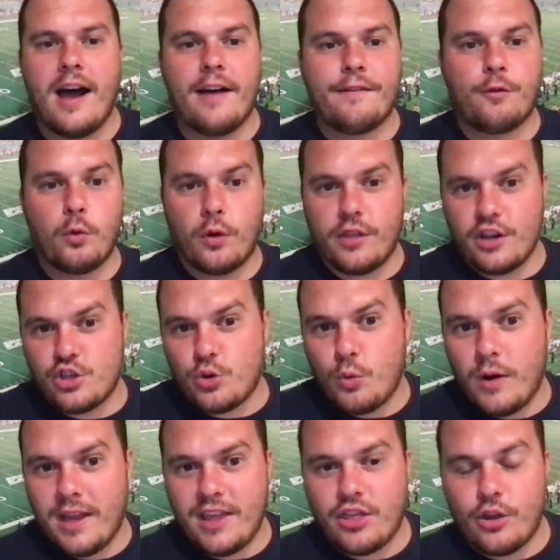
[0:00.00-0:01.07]
for the
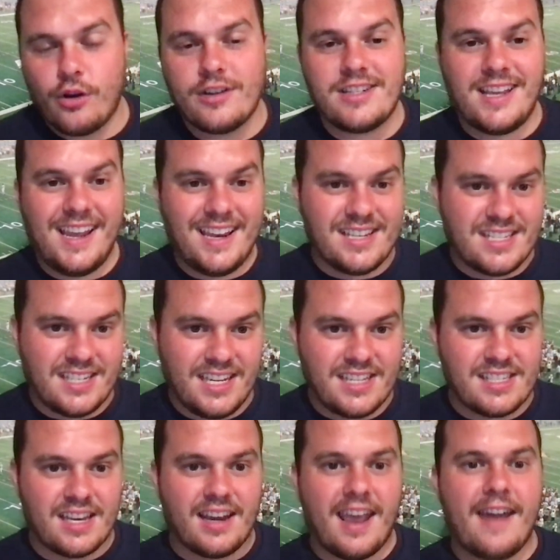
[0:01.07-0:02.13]
2013
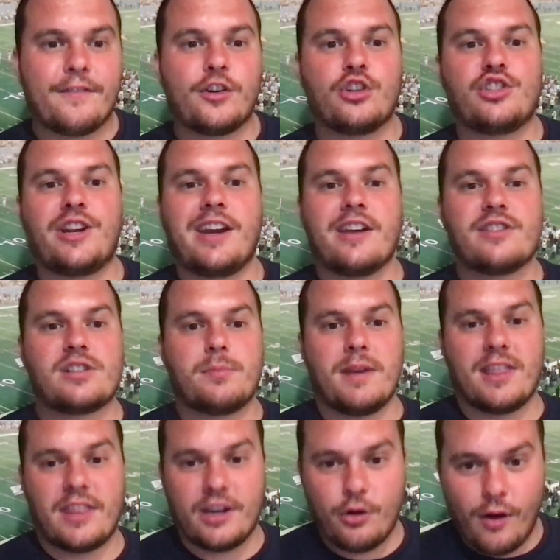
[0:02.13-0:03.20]
season after Geno
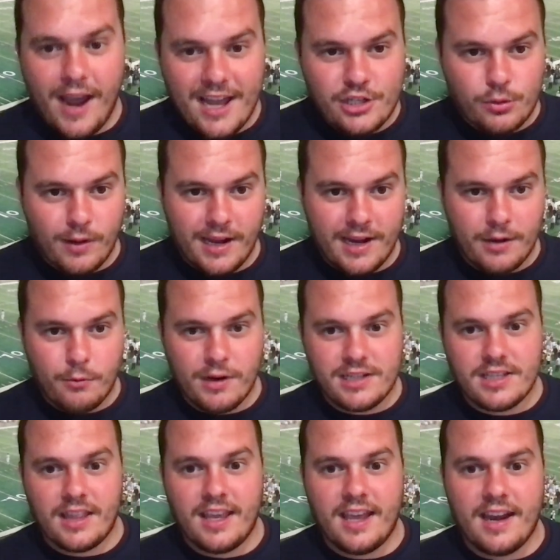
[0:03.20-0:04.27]
Smith had graduated and went
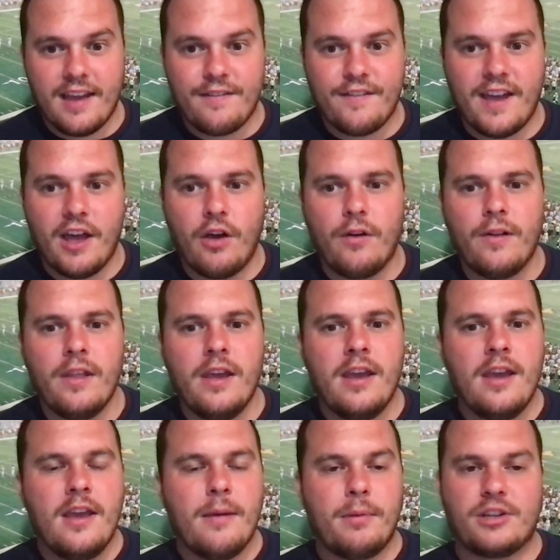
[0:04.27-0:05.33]
to the NFL.
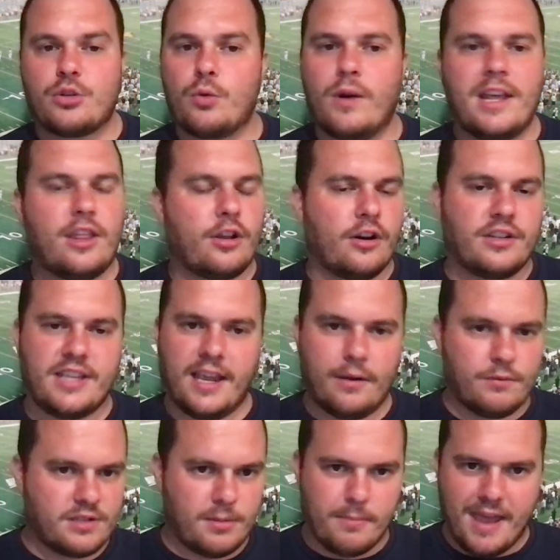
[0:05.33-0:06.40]
But 2013
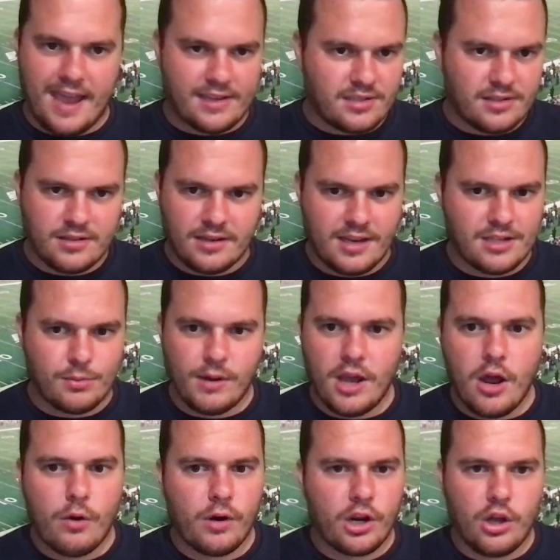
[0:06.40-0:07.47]
was a mess, as we
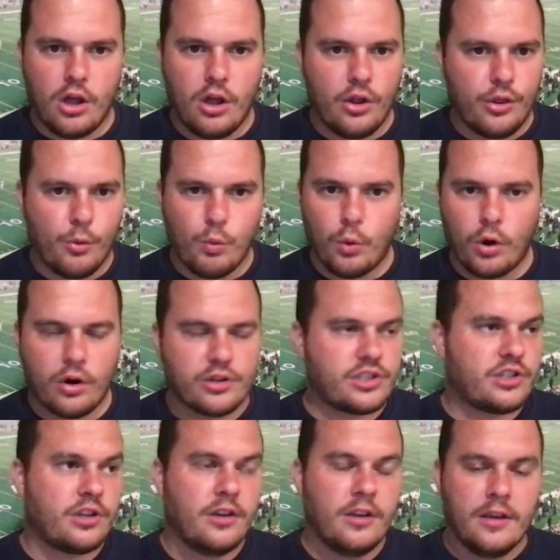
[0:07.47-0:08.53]
all recall, the
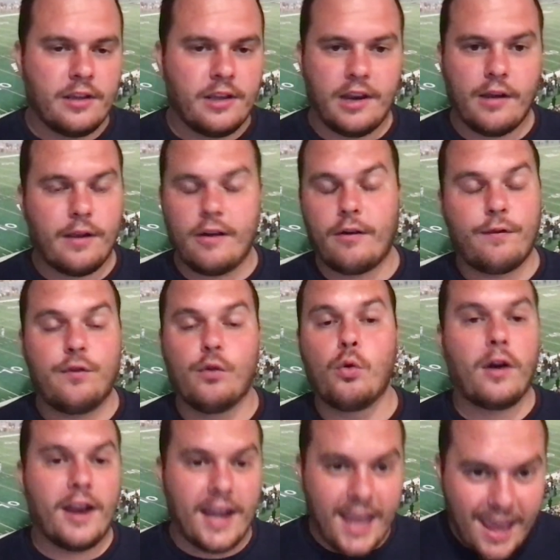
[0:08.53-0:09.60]
worst, or
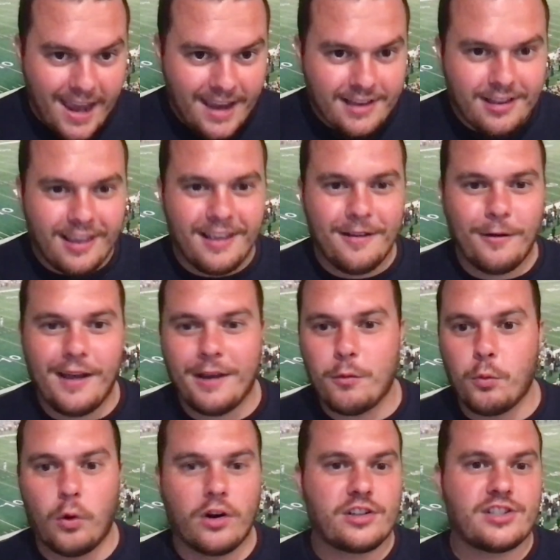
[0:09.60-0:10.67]
4-8,
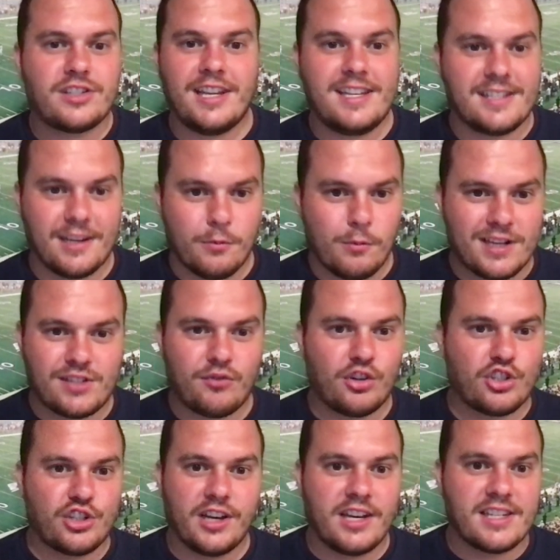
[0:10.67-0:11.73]
worst season West
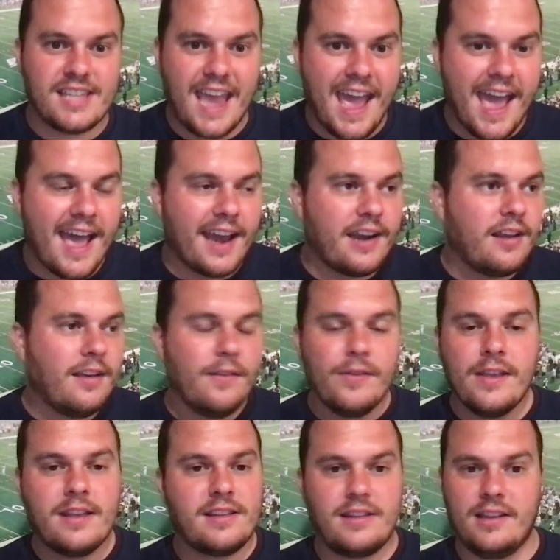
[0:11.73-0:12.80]
Virginia's had,
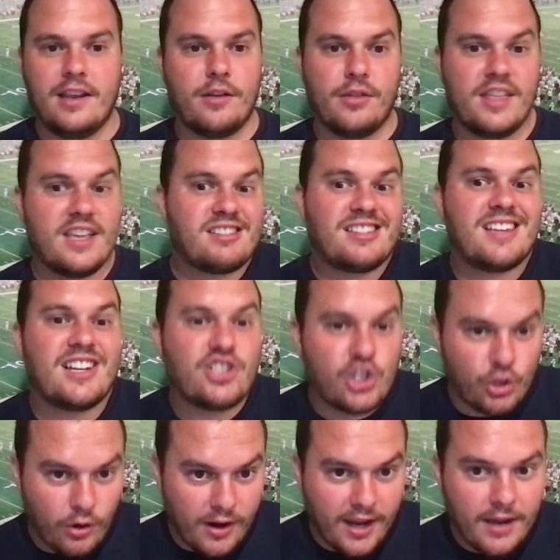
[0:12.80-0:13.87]
this
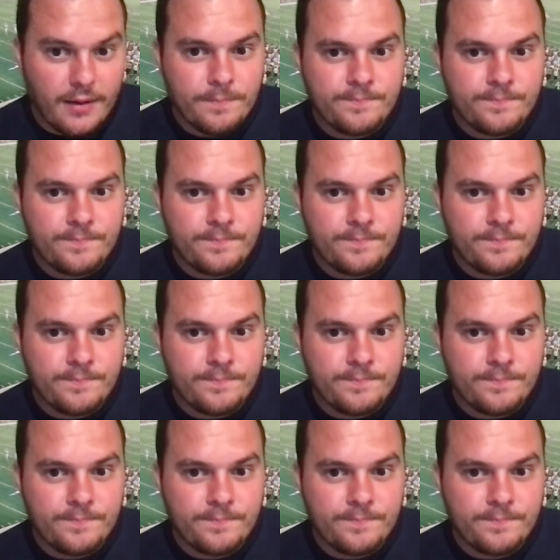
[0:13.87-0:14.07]
century.